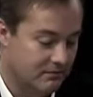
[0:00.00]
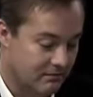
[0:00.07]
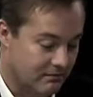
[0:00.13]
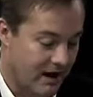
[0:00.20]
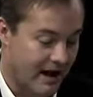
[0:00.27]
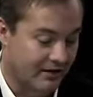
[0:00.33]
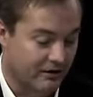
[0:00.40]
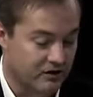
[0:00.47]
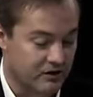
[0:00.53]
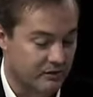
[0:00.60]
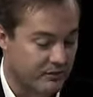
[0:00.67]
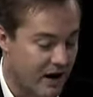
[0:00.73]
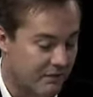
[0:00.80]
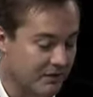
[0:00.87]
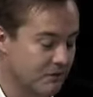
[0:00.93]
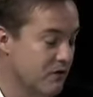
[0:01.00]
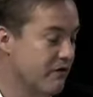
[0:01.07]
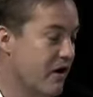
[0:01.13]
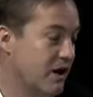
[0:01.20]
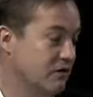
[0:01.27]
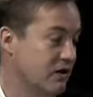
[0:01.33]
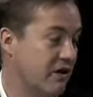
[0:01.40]
Michael's going to probably move
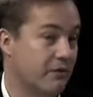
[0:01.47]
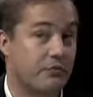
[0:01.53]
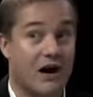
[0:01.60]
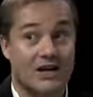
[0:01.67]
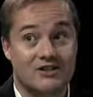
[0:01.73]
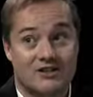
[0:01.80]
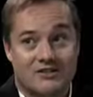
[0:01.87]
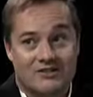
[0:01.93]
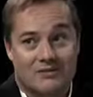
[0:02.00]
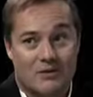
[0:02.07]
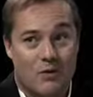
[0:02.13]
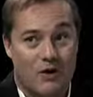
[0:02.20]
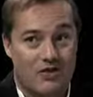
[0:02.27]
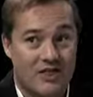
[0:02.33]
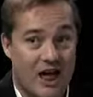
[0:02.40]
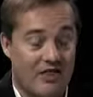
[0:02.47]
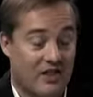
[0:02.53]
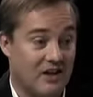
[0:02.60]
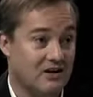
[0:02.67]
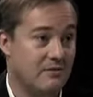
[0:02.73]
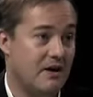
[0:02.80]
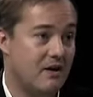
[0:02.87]
on to another project. It's going to be worth
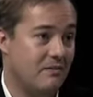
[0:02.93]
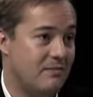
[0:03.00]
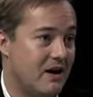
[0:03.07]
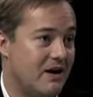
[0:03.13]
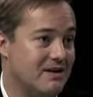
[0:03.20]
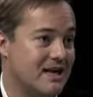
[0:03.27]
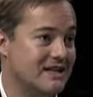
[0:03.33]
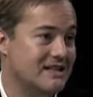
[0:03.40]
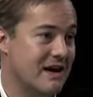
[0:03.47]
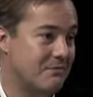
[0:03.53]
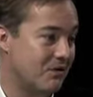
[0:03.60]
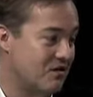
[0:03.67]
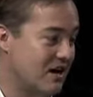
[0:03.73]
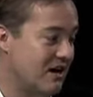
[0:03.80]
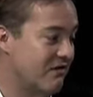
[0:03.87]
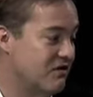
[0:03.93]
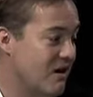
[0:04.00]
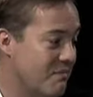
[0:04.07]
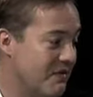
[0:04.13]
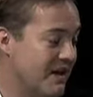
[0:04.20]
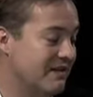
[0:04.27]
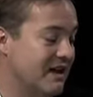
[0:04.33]
nothing. You better take 10% of
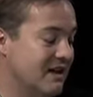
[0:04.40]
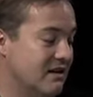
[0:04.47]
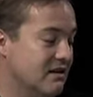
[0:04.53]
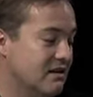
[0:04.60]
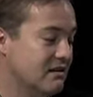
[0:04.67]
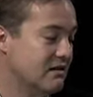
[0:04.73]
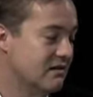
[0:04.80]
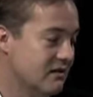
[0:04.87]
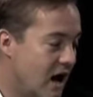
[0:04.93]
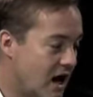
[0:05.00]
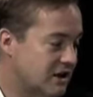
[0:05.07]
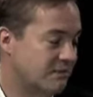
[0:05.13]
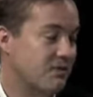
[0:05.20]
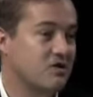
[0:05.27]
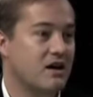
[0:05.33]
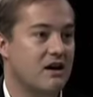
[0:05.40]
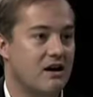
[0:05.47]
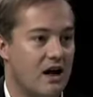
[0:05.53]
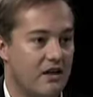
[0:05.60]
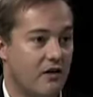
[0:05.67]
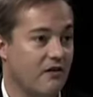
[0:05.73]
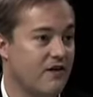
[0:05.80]
something than 100% of
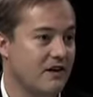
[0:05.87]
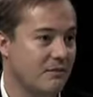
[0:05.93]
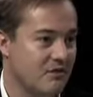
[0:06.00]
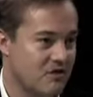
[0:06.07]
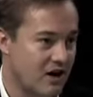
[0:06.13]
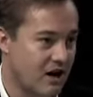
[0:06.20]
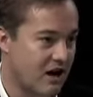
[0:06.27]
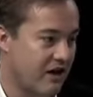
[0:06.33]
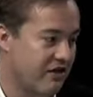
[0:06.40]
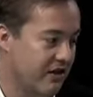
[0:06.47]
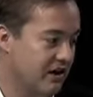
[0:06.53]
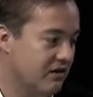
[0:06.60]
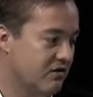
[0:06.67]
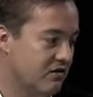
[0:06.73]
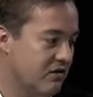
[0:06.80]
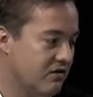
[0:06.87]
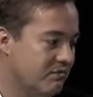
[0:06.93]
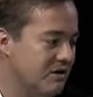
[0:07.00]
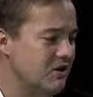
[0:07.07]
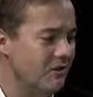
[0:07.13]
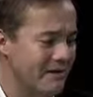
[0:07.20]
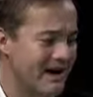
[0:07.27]
nothing, or 50% of nothing. So,
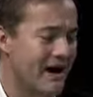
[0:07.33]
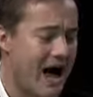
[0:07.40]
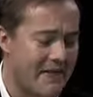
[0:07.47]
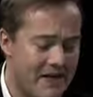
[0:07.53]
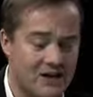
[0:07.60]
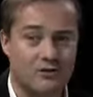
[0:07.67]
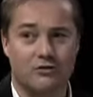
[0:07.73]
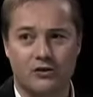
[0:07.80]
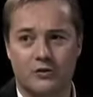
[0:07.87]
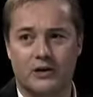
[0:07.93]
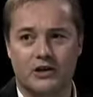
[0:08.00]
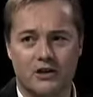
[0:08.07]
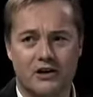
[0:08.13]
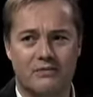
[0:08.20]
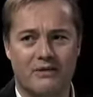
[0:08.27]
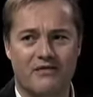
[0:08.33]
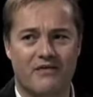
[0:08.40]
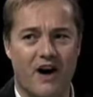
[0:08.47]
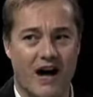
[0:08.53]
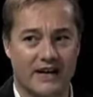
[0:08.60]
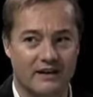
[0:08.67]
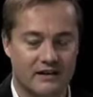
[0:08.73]
but I think you'll do it. You're going to be
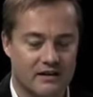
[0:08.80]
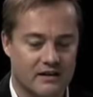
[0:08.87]
fine.